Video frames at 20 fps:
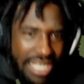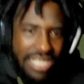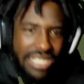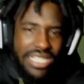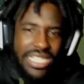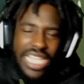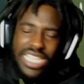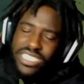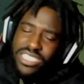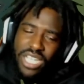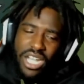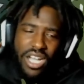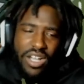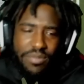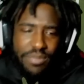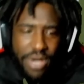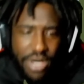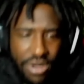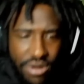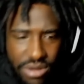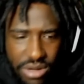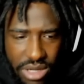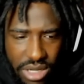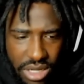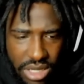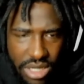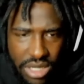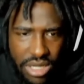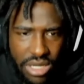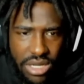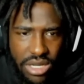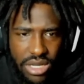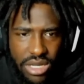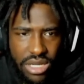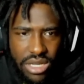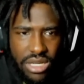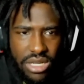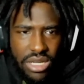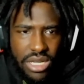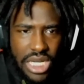That's tough, bro.
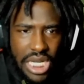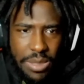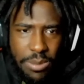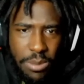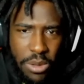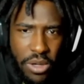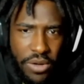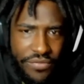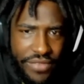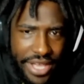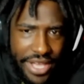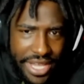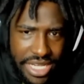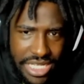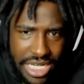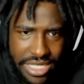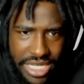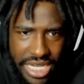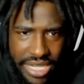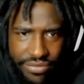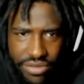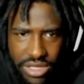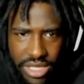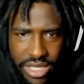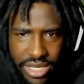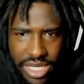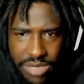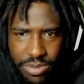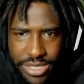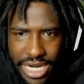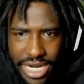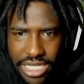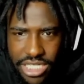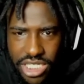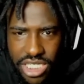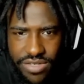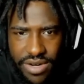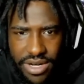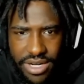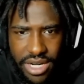Come on, Viking. Your defense looking
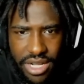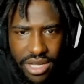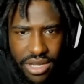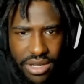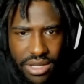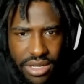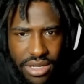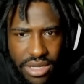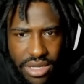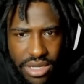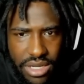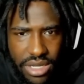pedestrian right now.